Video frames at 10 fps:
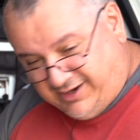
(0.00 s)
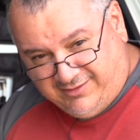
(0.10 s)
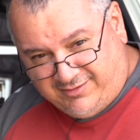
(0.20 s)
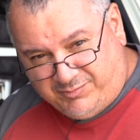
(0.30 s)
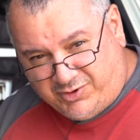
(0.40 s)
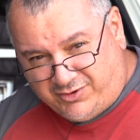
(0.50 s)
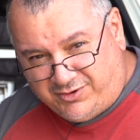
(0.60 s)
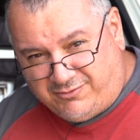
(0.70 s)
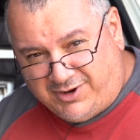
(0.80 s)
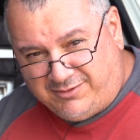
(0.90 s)
easily put on
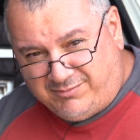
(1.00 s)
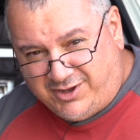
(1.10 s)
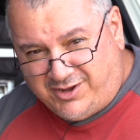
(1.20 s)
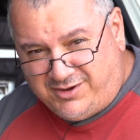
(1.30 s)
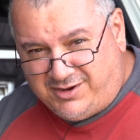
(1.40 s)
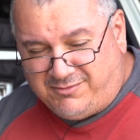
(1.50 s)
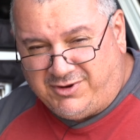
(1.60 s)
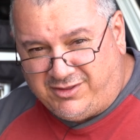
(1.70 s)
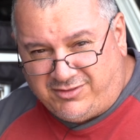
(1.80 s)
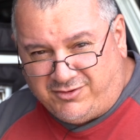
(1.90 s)
the run mode, and then
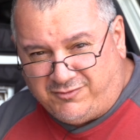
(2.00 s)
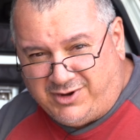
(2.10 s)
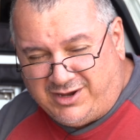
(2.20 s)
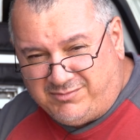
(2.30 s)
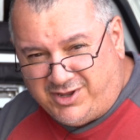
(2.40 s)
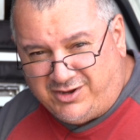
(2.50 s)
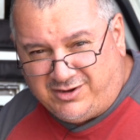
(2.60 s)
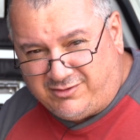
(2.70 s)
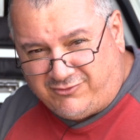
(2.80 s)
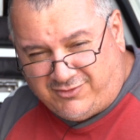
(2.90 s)
when it's on run mode
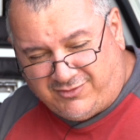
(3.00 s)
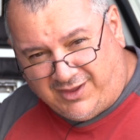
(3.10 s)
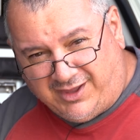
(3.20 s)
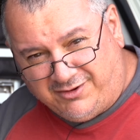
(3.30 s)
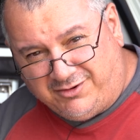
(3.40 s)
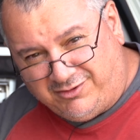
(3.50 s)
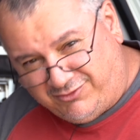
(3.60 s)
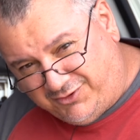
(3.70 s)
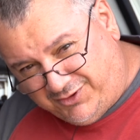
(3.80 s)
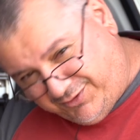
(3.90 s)
it'll just stay on
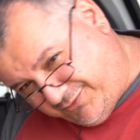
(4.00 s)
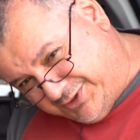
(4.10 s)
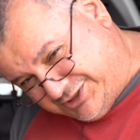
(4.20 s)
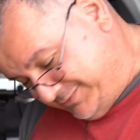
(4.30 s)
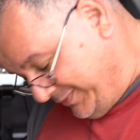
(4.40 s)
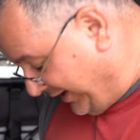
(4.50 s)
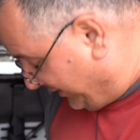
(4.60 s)
until you switch it